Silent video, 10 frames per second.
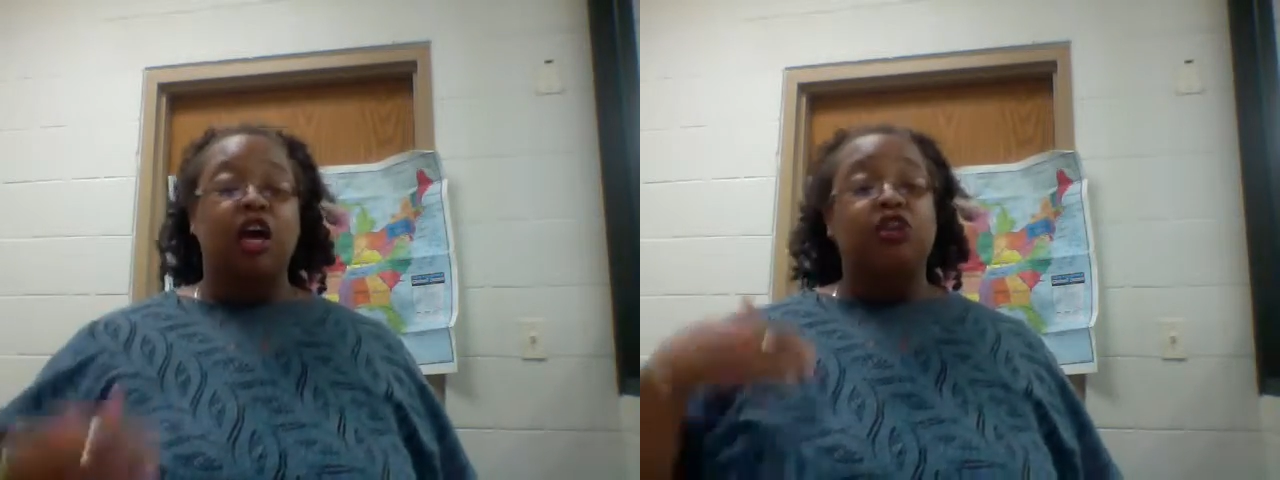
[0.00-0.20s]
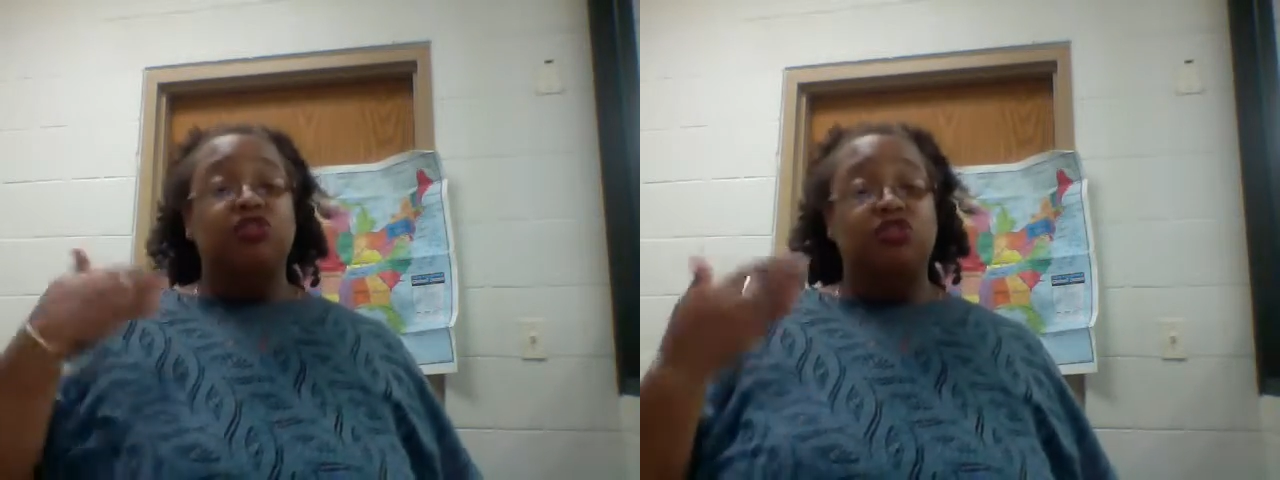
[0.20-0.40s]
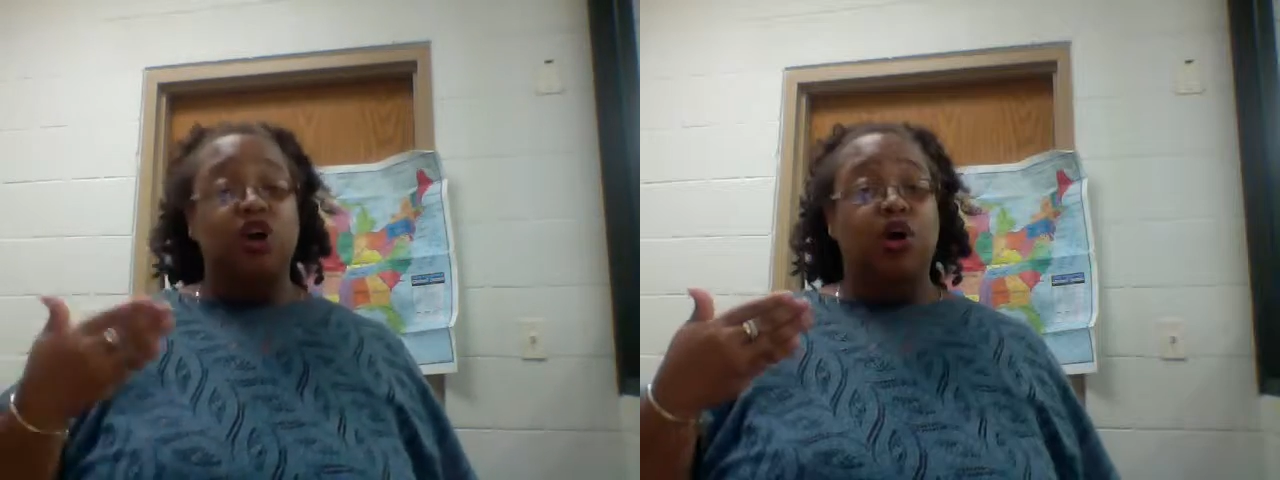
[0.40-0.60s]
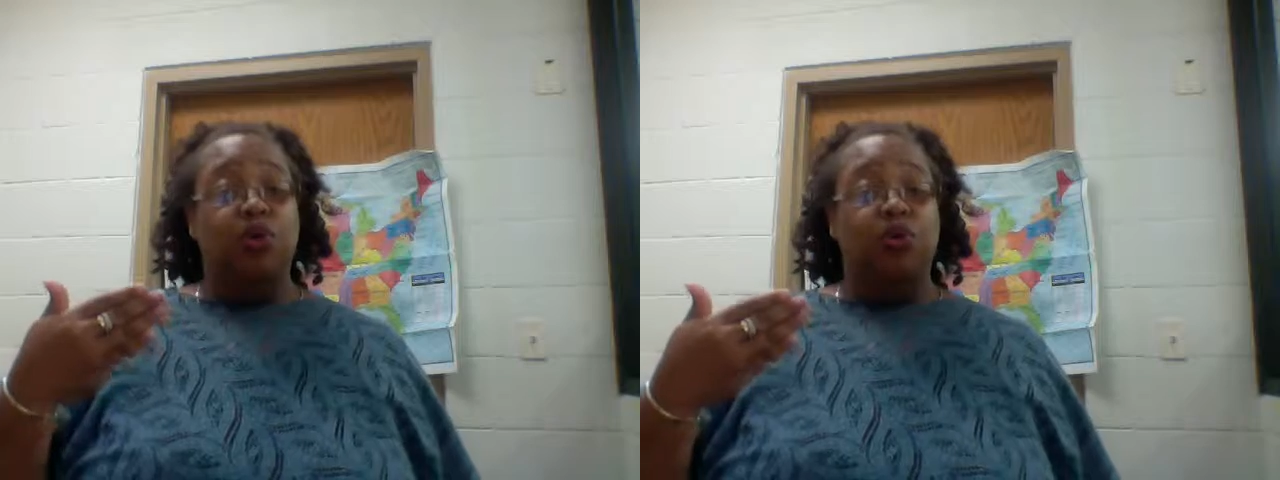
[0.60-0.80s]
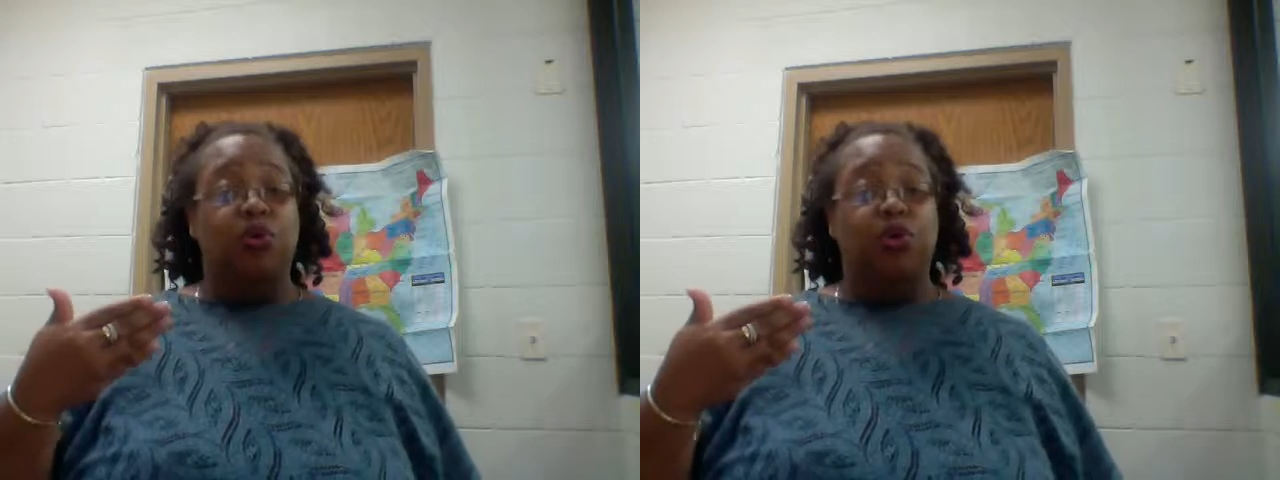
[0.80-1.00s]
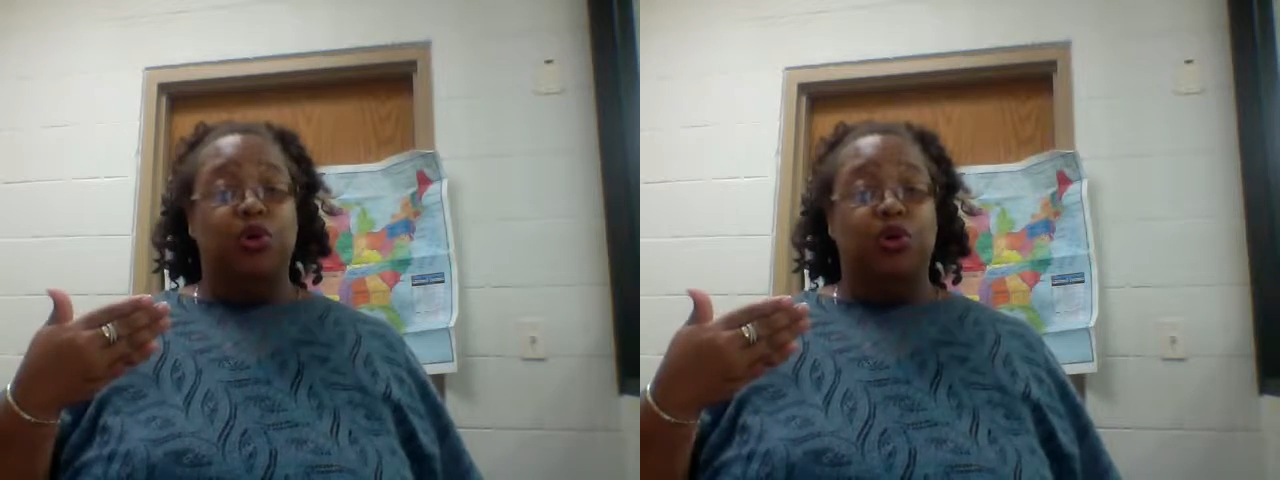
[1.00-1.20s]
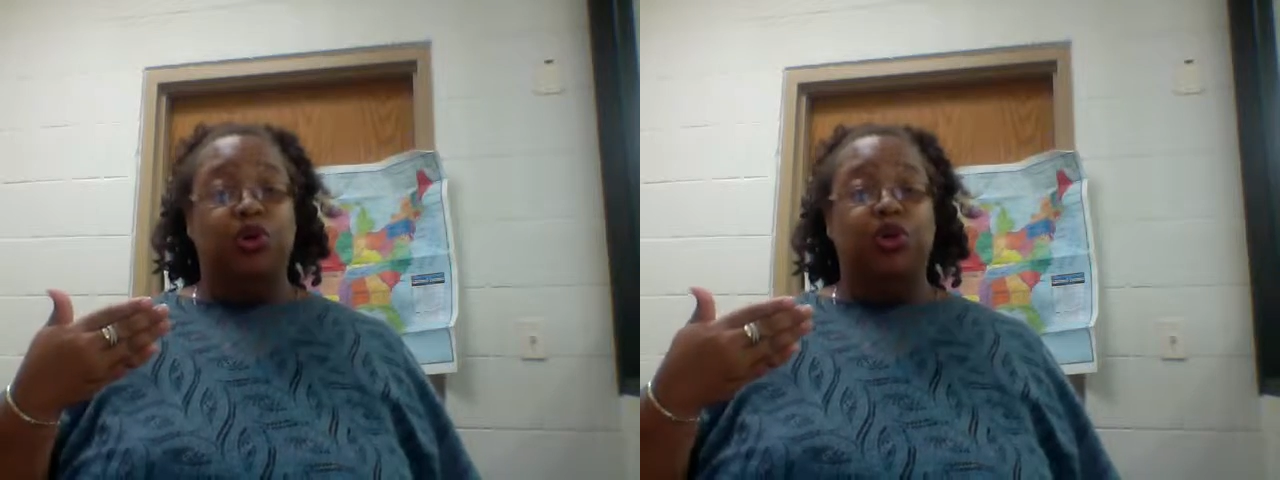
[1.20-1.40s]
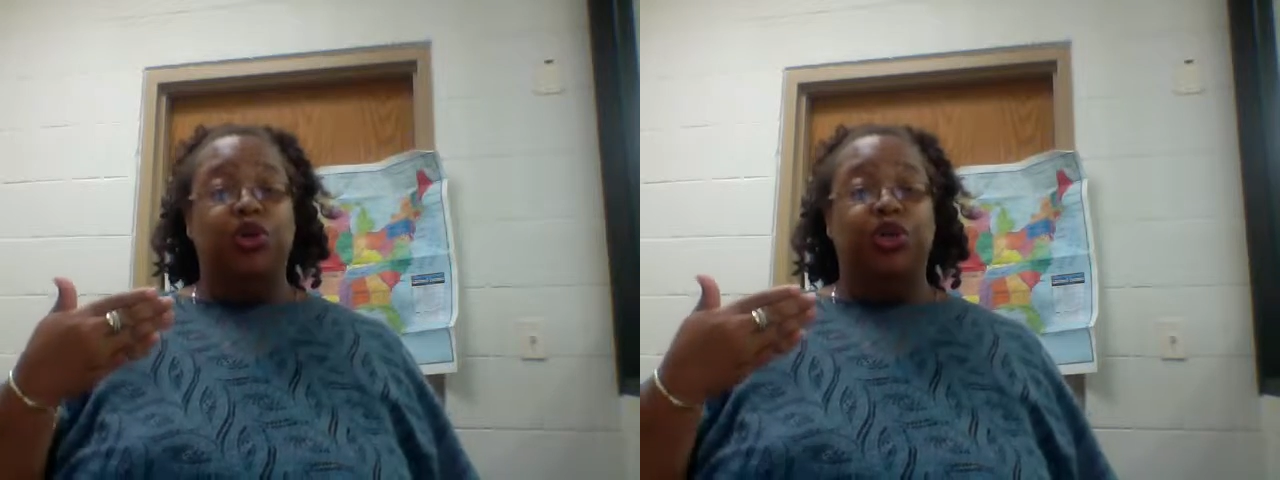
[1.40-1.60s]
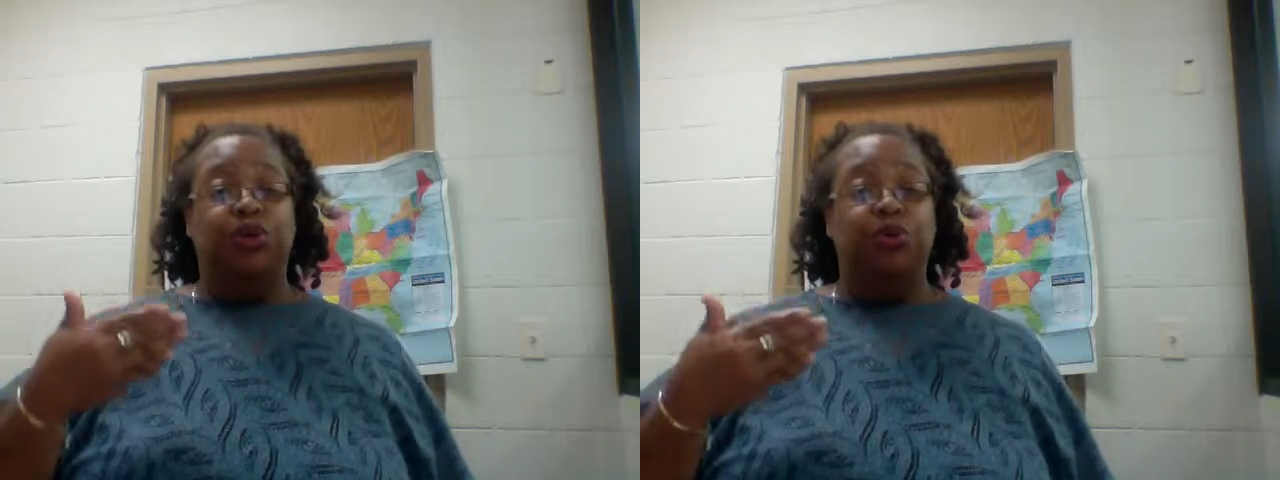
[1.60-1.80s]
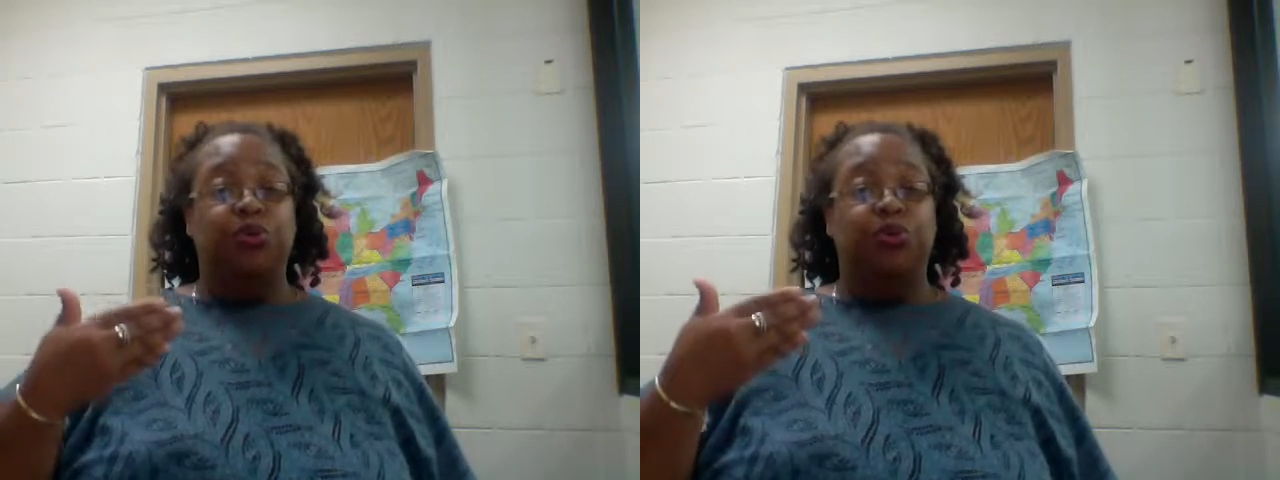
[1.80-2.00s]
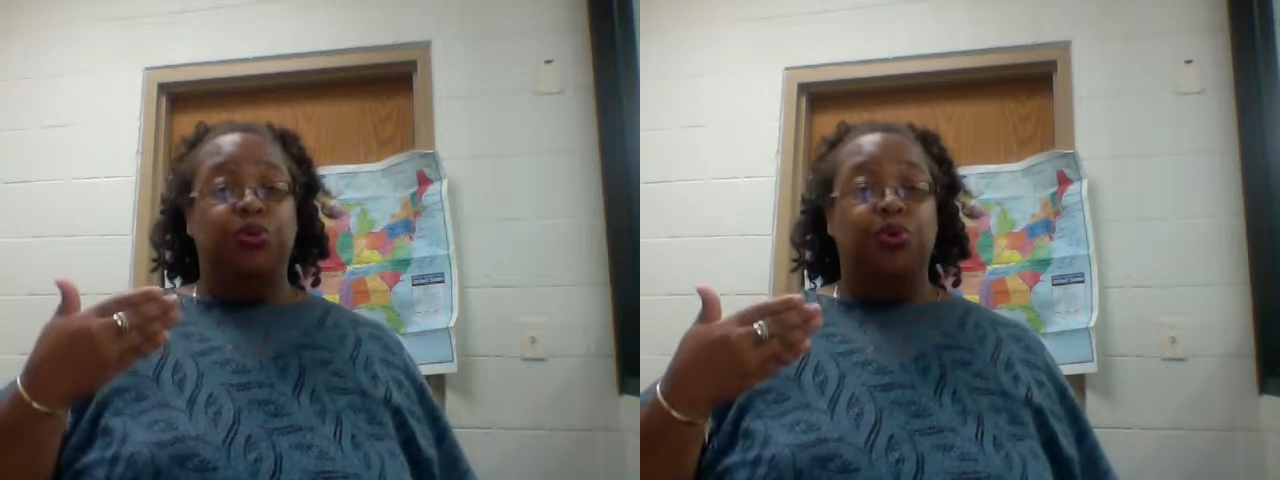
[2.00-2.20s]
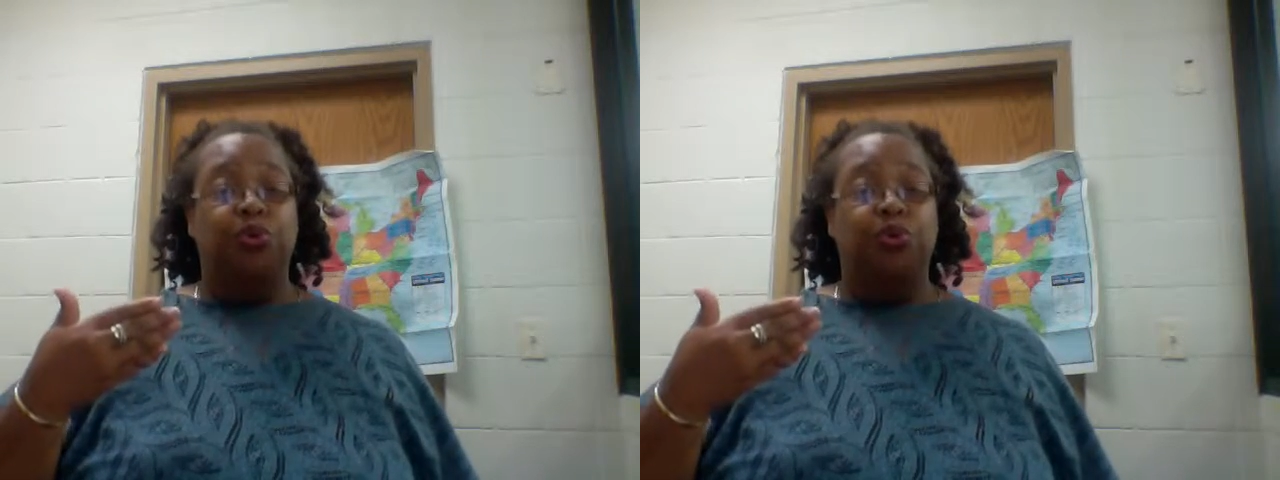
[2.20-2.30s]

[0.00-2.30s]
So you